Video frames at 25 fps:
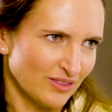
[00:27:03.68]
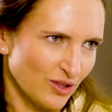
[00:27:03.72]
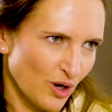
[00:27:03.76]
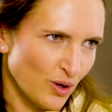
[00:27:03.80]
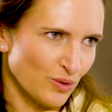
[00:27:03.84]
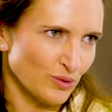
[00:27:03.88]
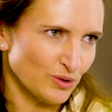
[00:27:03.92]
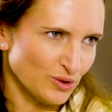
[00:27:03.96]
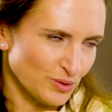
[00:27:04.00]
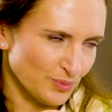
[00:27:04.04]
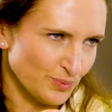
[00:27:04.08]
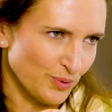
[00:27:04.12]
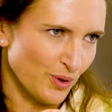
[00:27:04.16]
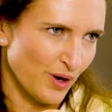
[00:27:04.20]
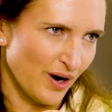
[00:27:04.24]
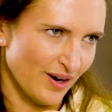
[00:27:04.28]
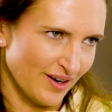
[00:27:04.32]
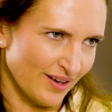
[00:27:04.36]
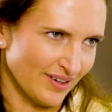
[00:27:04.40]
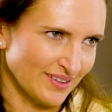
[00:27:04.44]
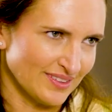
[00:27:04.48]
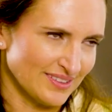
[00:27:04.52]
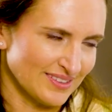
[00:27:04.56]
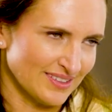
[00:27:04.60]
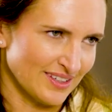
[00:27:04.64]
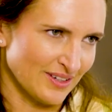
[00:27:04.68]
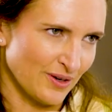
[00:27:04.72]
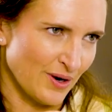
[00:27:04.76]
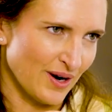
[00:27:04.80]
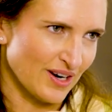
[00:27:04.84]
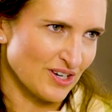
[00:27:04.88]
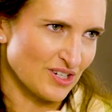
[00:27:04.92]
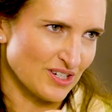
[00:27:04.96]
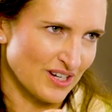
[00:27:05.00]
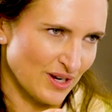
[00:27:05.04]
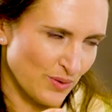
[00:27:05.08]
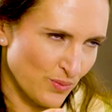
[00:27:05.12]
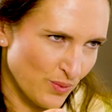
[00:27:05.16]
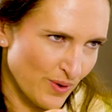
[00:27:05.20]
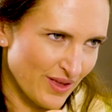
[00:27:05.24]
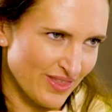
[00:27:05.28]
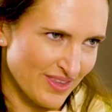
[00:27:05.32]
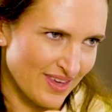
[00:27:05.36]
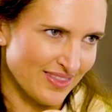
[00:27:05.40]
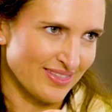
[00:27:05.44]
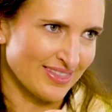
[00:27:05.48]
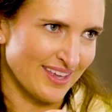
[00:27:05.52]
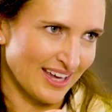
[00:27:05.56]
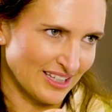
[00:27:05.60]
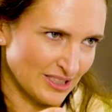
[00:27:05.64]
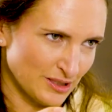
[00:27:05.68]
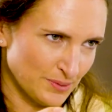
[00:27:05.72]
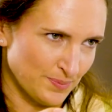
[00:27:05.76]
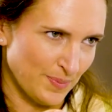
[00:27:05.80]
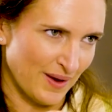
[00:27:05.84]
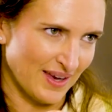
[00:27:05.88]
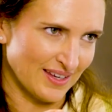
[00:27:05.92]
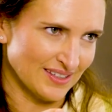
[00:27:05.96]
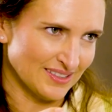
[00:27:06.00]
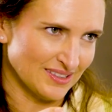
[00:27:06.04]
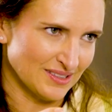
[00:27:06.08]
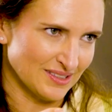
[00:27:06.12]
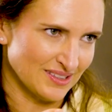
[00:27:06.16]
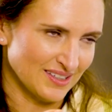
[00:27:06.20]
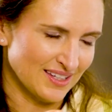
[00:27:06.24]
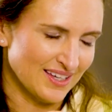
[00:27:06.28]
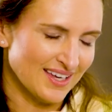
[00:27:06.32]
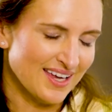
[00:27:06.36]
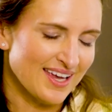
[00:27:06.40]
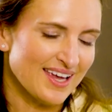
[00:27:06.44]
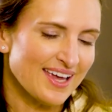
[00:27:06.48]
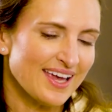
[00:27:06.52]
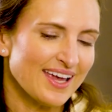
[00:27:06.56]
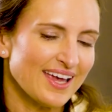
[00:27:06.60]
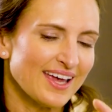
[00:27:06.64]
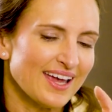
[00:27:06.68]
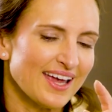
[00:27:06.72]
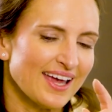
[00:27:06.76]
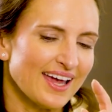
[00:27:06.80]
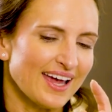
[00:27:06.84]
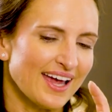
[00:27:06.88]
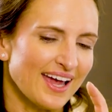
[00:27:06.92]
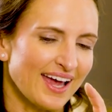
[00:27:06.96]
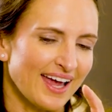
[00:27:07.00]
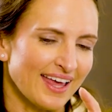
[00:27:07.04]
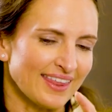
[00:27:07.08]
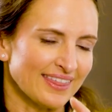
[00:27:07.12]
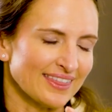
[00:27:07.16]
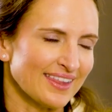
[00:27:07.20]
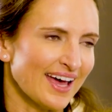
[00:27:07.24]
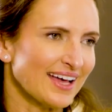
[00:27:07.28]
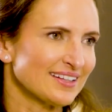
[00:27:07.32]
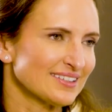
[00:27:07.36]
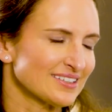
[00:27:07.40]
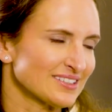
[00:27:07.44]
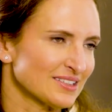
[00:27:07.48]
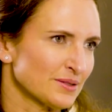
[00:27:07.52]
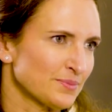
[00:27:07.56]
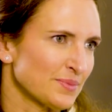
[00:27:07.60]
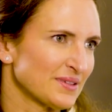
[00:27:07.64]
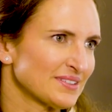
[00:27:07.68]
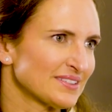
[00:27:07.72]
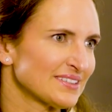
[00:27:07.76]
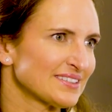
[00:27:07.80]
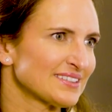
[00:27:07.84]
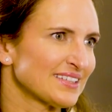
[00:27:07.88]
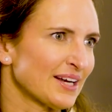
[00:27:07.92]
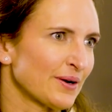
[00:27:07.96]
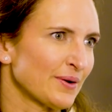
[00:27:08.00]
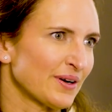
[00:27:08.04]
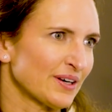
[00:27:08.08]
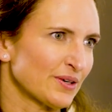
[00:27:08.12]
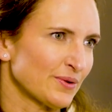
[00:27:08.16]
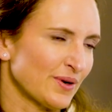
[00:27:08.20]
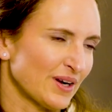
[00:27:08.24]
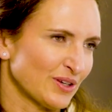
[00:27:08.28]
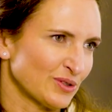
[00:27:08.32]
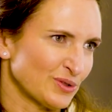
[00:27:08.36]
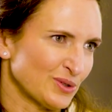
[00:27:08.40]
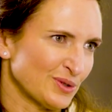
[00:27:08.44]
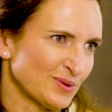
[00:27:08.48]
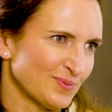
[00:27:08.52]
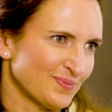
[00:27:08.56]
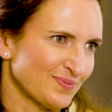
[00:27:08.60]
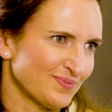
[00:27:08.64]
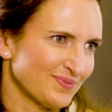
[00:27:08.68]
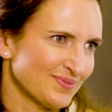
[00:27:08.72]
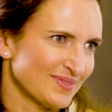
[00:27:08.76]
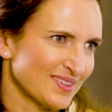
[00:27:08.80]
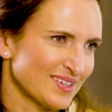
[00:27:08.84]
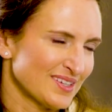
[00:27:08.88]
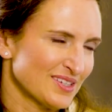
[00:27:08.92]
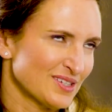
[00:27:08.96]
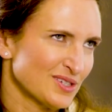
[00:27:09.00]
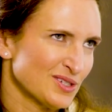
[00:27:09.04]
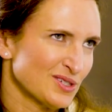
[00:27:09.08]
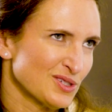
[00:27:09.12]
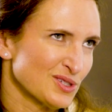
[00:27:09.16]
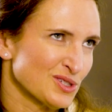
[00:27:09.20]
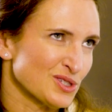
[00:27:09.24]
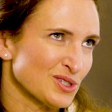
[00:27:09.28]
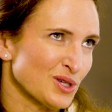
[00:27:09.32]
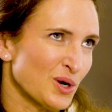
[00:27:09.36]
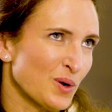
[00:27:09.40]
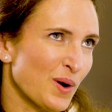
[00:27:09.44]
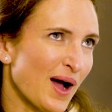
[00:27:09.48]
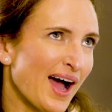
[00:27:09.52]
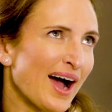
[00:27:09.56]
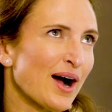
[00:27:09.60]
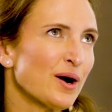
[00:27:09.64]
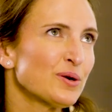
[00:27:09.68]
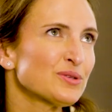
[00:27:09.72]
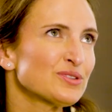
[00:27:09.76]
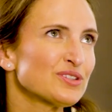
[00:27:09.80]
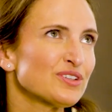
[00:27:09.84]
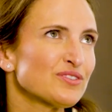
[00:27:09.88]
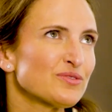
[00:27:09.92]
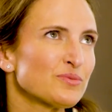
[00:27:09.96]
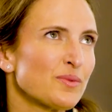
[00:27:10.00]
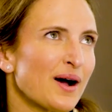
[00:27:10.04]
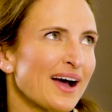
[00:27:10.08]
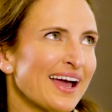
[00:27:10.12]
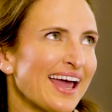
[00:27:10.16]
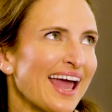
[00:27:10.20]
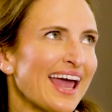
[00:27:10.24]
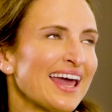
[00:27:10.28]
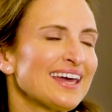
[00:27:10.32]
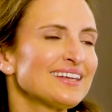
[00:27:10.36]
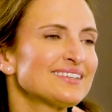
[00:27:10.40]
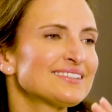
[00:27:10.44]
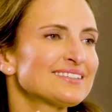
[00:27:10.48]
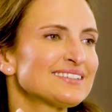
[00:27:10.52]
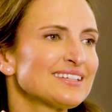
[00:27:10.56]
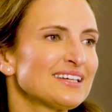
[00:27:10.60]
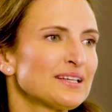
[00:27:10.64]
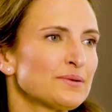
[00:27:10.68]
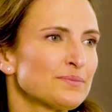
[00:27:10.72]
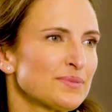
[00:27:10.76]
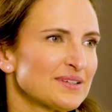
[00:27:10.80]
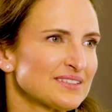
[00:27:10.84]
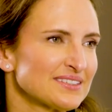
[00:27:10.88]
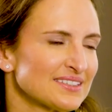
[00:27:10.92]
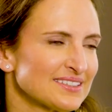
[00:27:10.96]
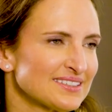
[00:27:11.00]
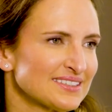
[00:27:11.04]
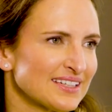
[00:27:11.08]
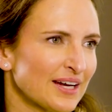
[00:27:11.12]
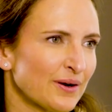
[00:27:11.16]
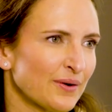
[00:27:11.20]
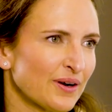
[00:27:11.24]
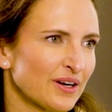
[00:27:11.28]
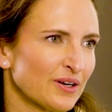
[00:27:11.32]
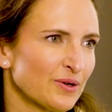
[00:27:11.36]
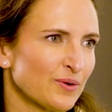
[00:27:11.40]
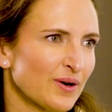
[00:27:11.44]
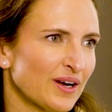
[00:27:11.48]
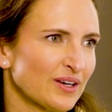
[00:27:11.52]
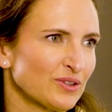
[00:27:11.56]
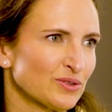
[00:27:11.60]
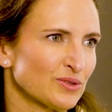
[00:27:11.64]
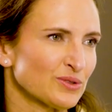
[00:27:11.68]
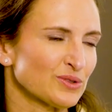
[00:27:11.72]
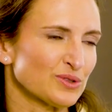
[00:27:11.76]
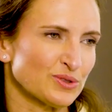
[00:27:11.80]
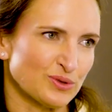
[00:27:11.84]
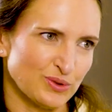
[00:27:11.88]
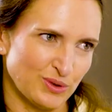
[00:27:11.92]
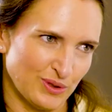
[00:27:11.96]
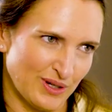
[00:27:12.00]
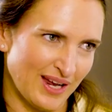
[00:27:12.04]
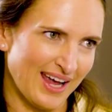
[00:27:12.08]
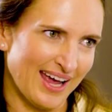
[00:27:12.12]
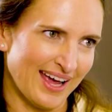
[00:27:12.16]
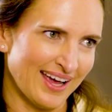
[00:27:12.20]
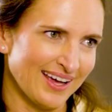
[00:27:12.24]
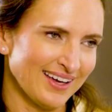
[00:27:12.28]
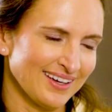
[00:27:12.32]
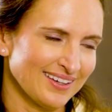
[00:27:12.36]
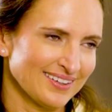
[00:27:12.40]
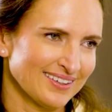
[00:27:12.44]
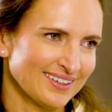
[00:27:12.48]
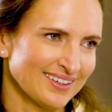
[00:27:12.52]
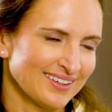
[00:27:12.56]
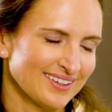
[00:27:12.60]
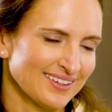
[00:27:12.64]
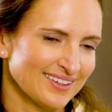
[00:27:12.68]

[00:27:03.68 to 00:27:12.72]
those products that are actually within that space. And that is a business area director. So out of my 18 business area directors today,